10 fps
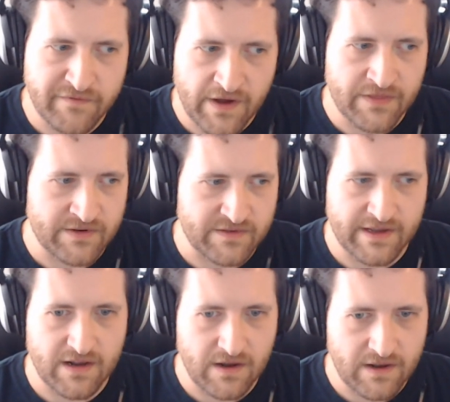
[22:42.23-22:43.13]
There's like,
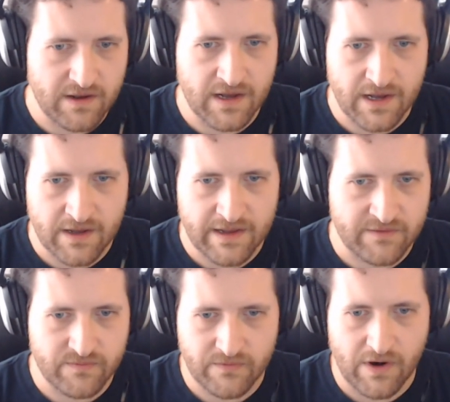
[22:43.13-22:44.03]
it's where
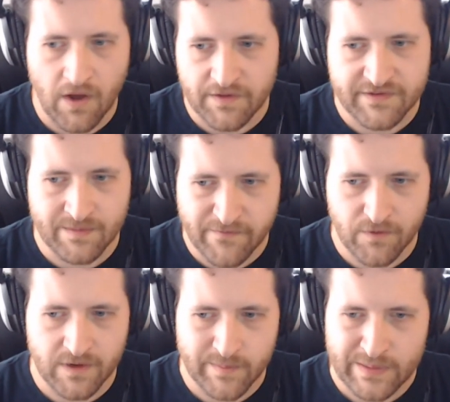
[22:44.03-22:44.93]
all the Cinema 4D
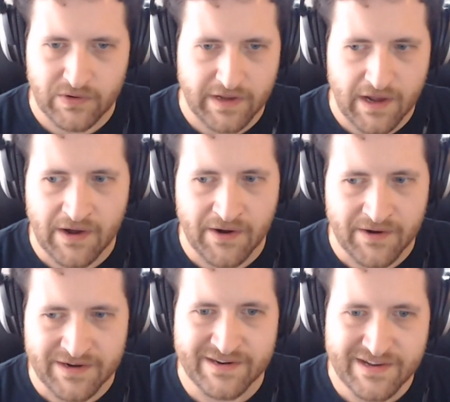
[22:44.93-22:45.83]
people go and
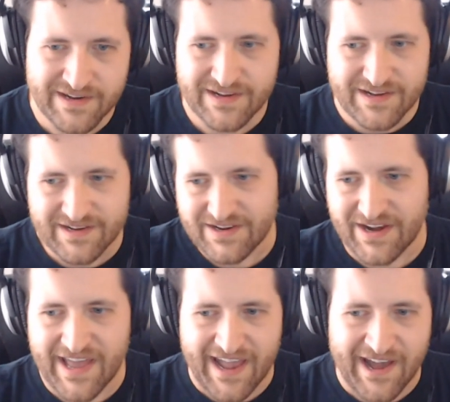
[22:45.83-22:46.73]
kind of hang
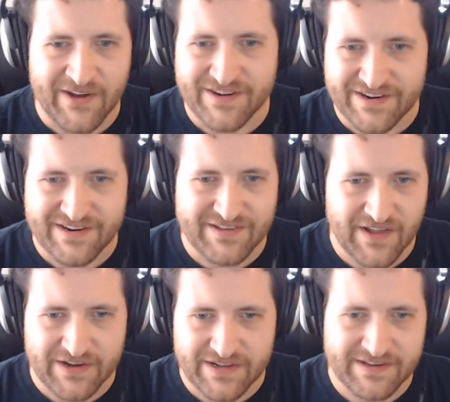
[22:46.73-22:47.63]
out, and
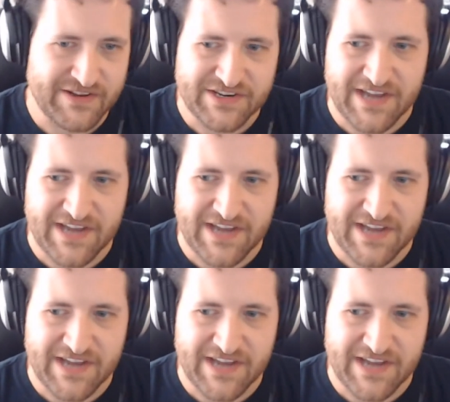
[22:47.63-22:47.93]
it's a good time.